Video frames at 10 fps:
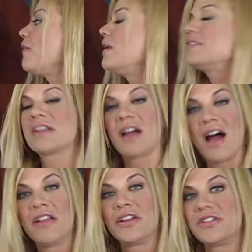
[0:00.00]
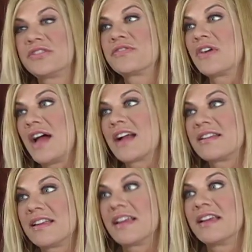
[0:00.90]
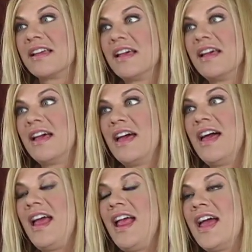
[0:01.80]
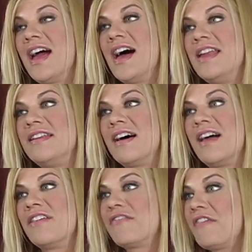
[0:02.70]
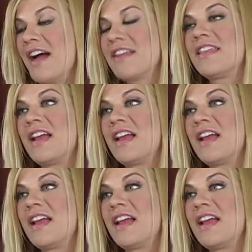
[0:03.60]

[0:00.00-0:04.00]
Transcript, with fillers: went to college for acting, and uh, the fact that